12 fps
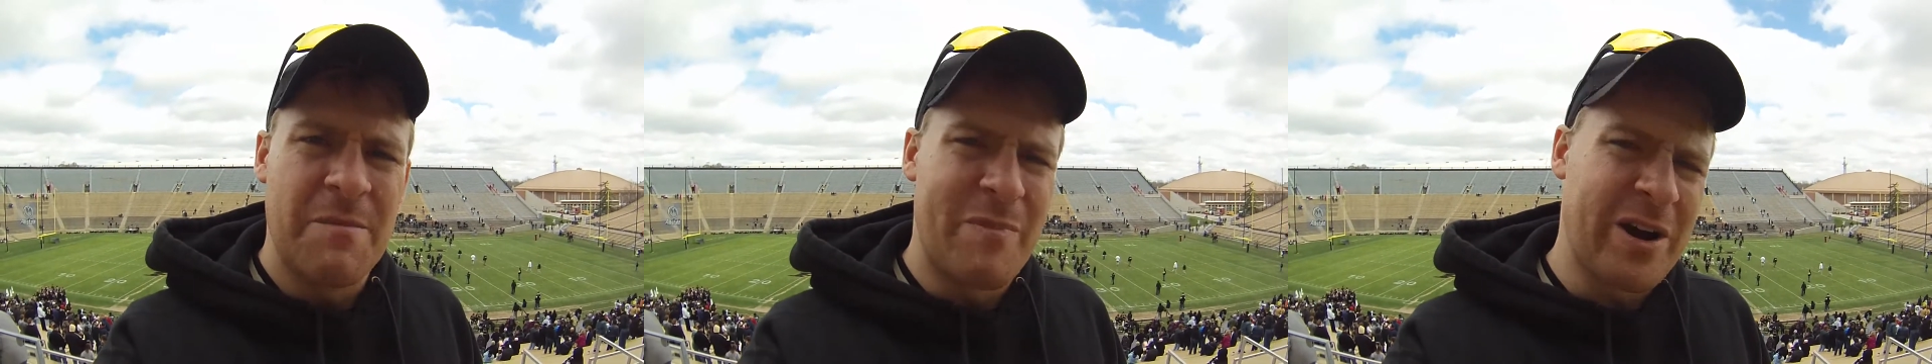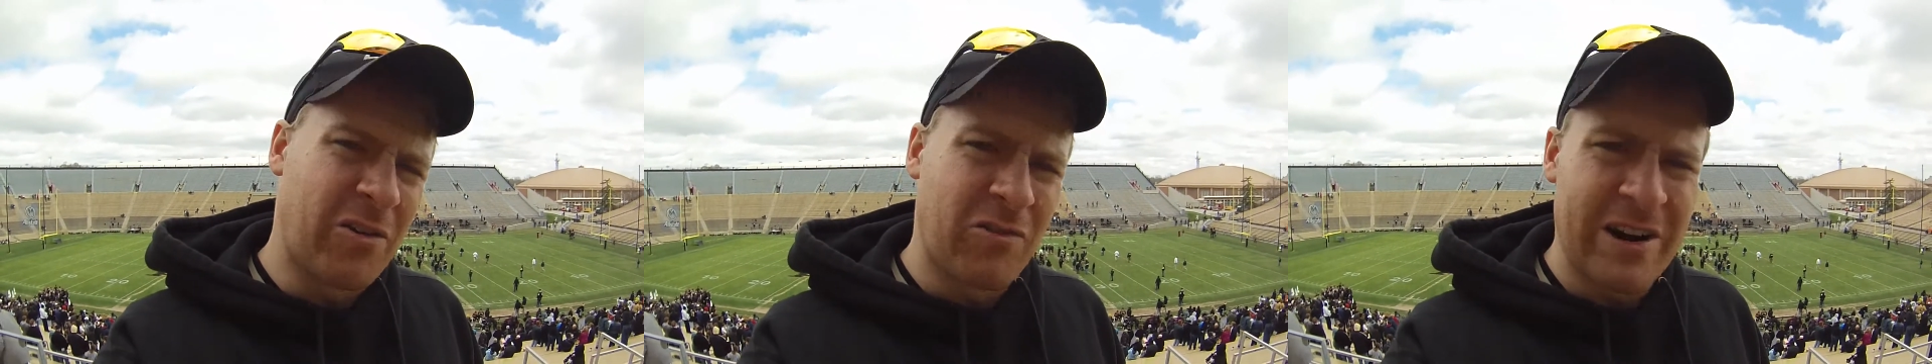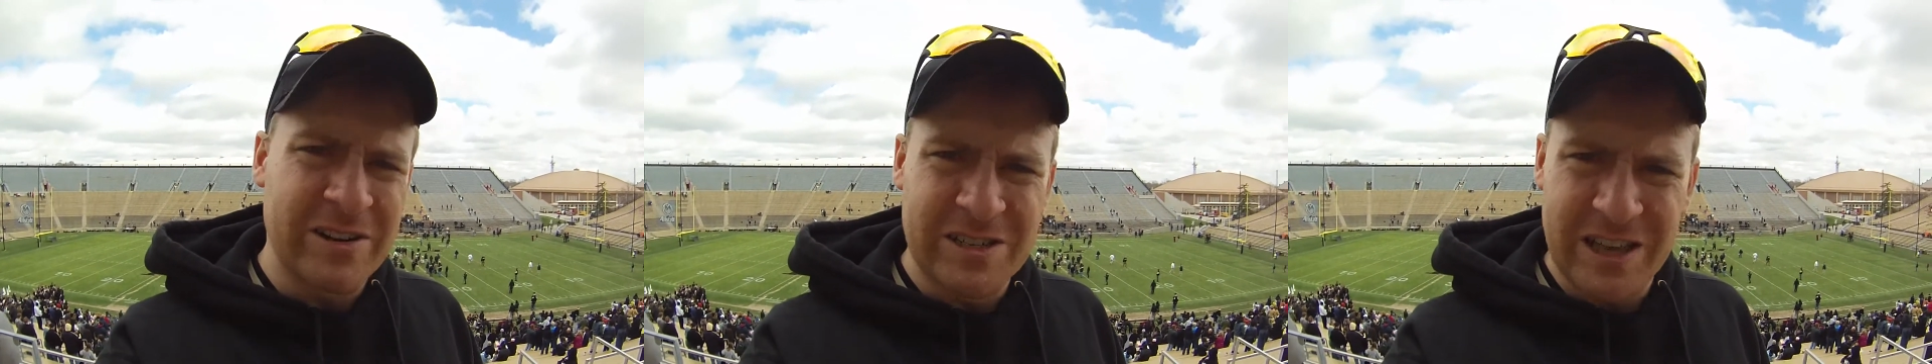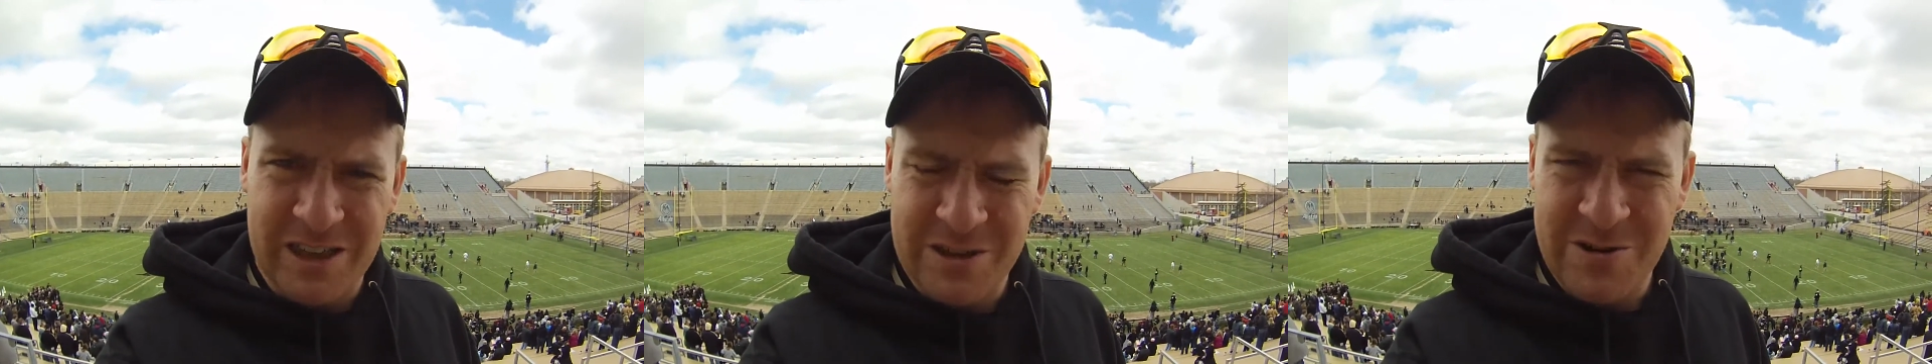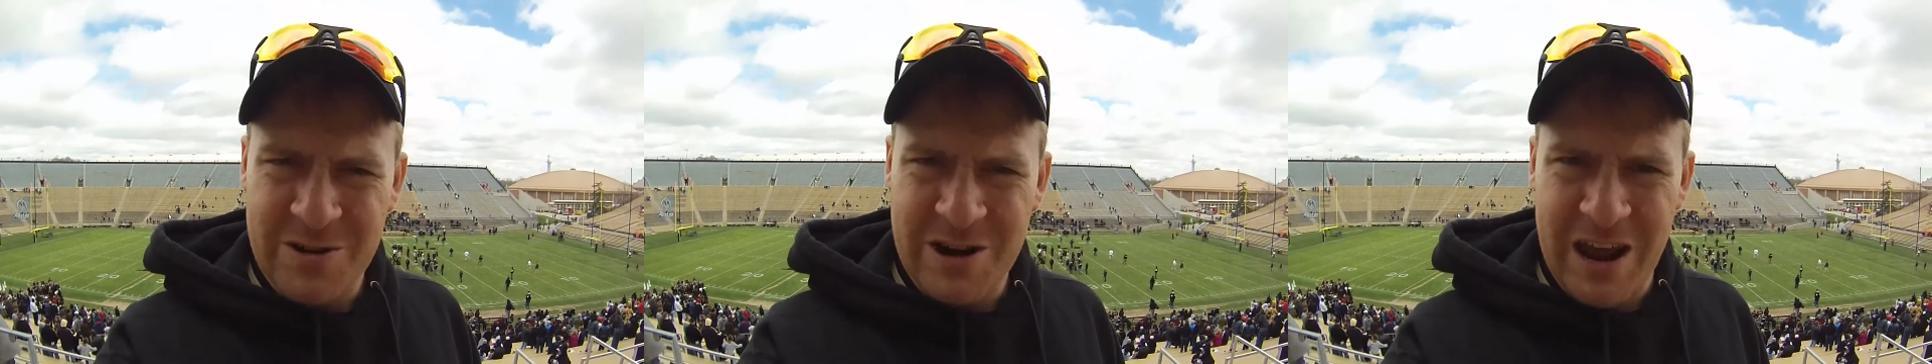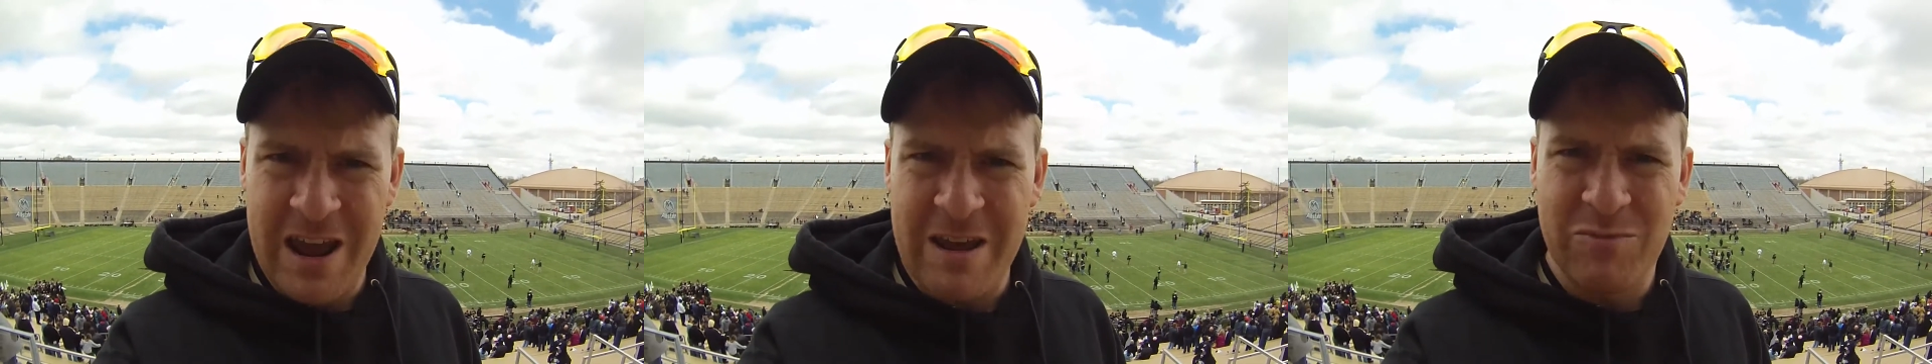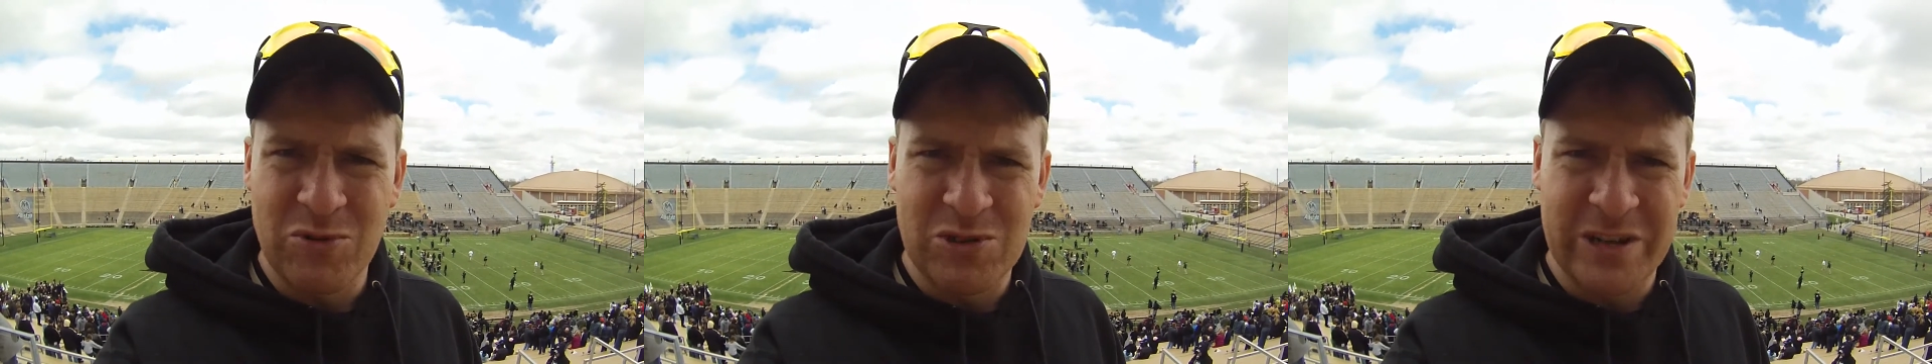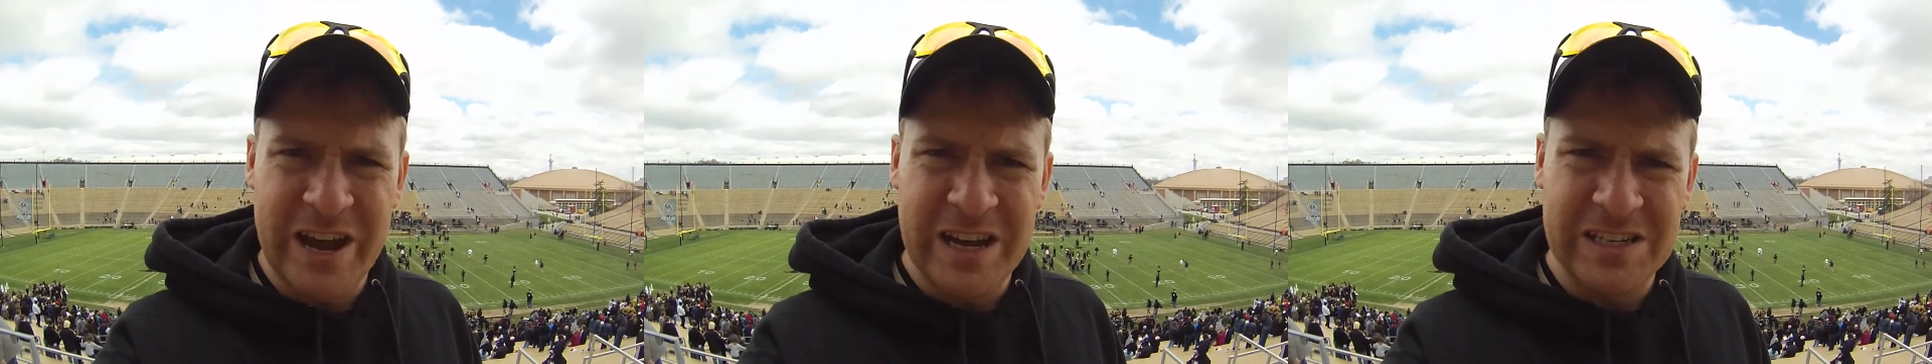Michael Rouse III and
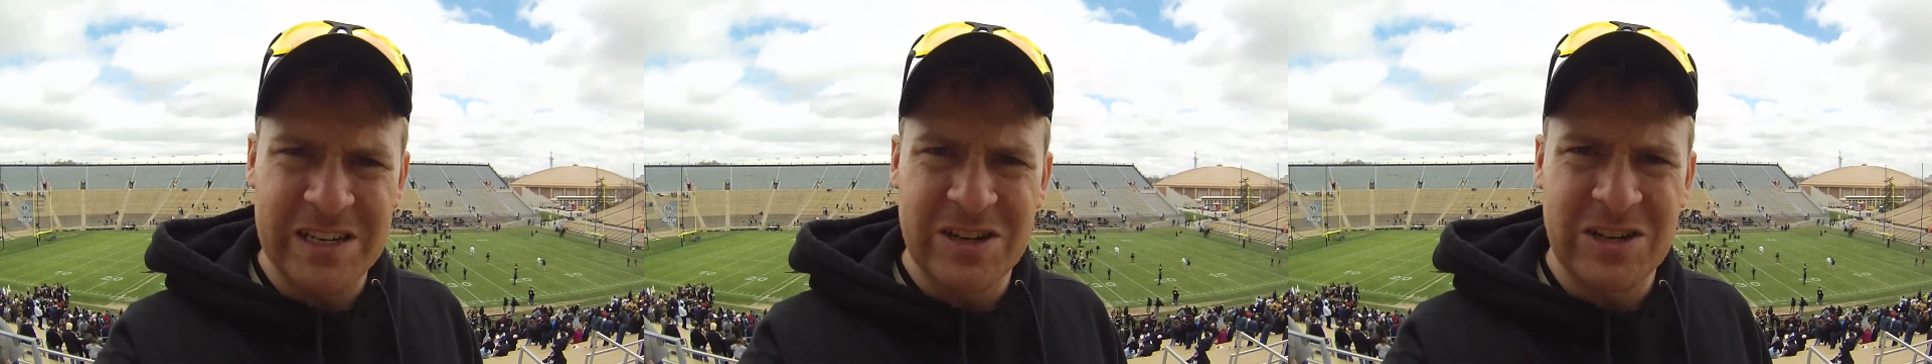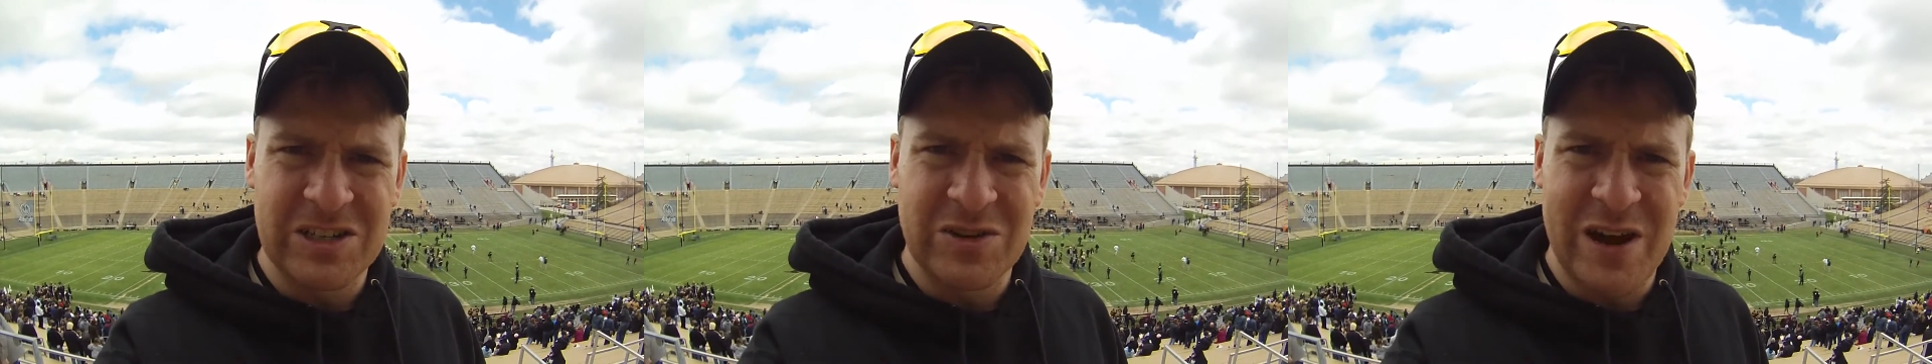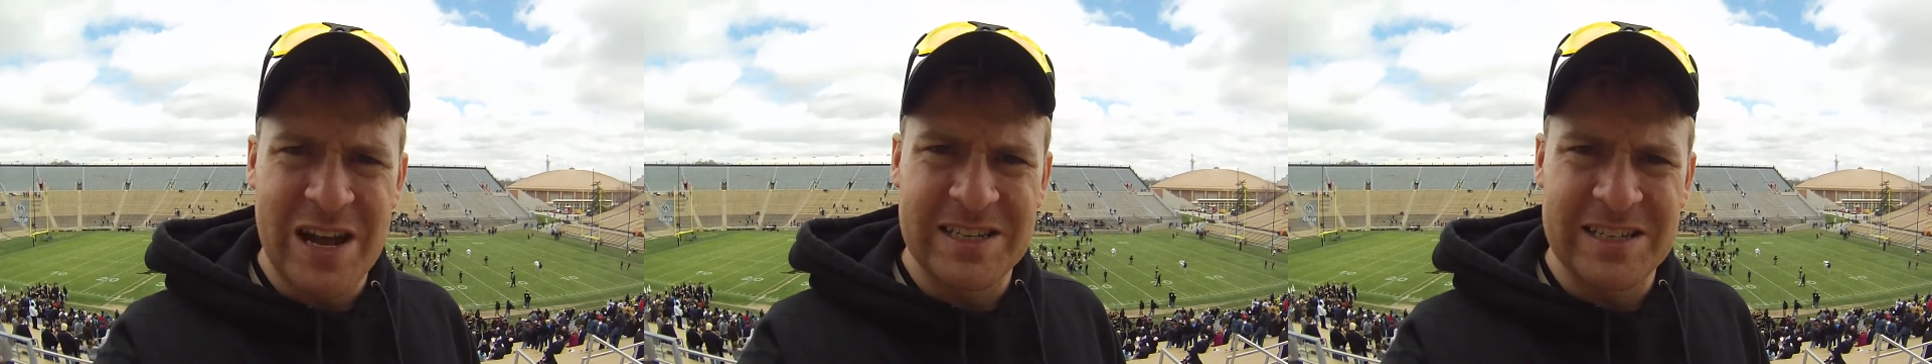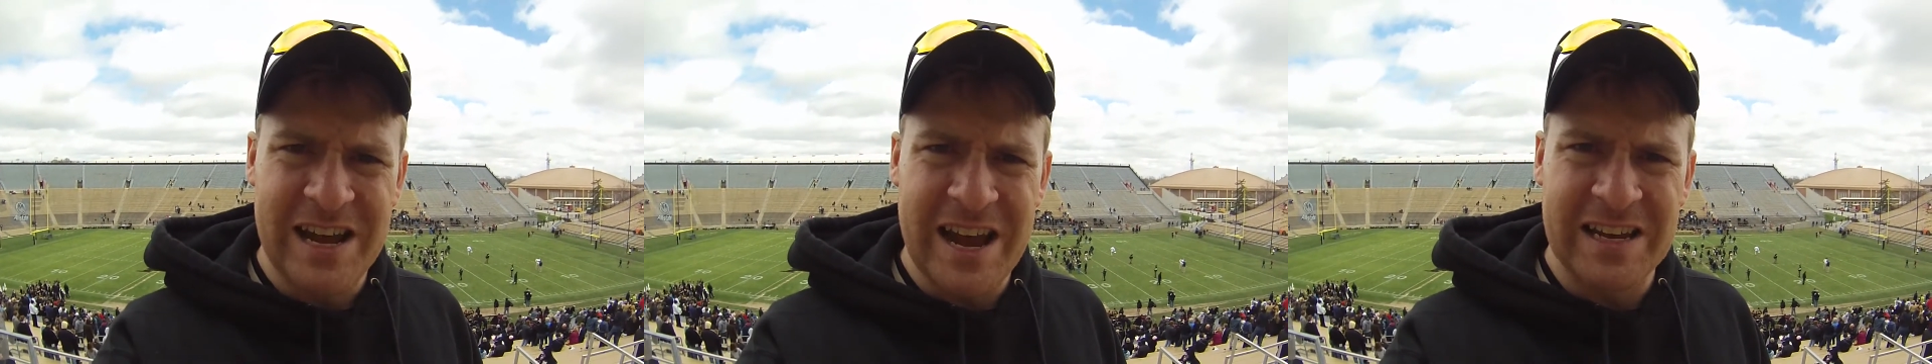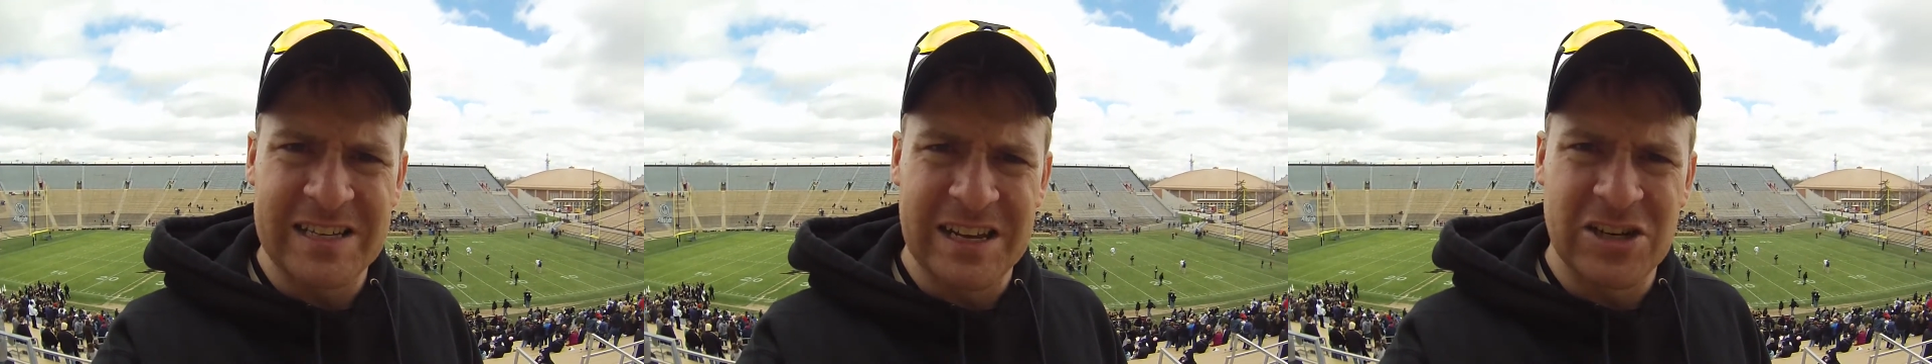Bruce Gaston also had sacks,